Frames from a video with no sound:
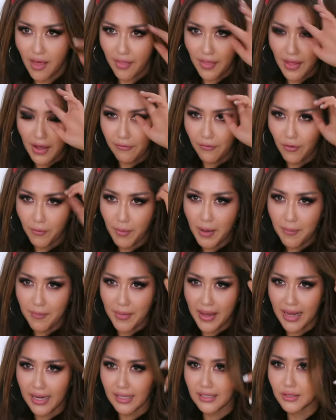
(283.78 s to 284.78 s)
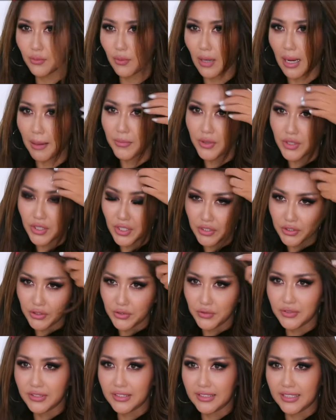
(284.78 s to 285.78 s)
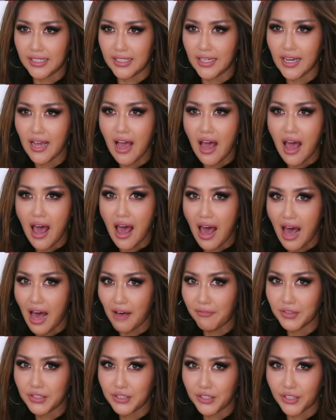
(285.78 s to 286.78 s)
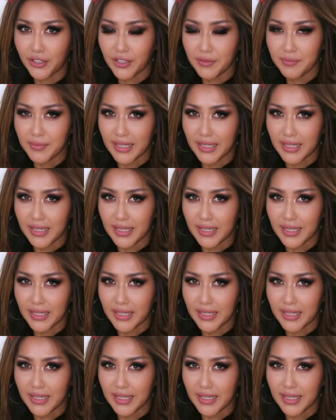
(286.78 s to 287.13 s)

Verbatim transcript: Now for my bangs, I'm gonna use the 1/2 turn